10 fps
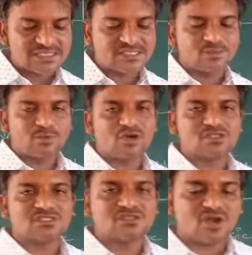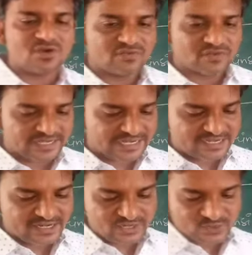process of
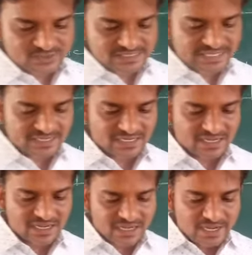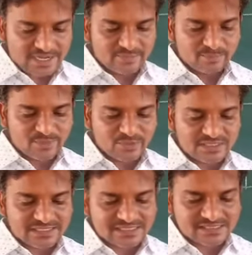introducing
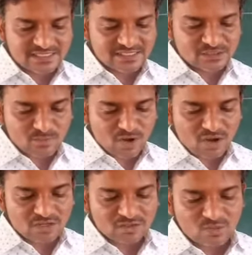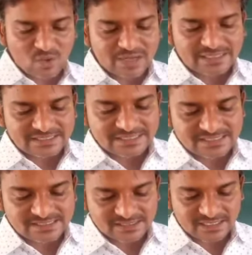impurities in small quantities
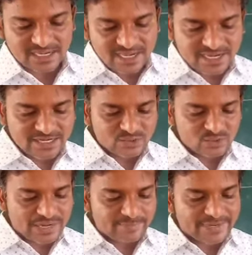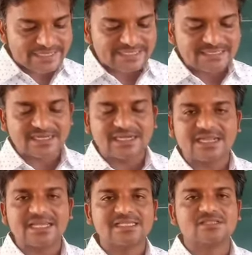into a material
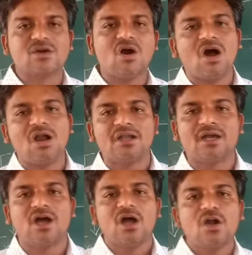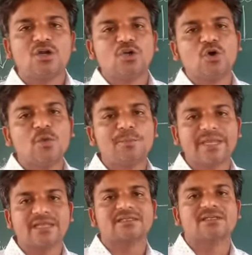is called
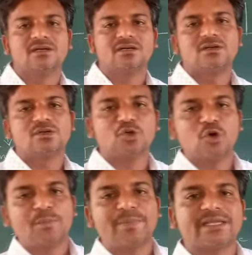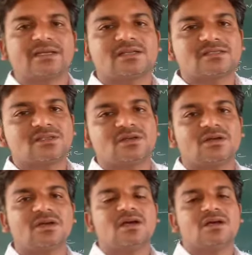doping.
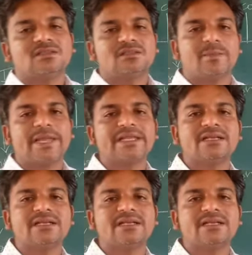So the main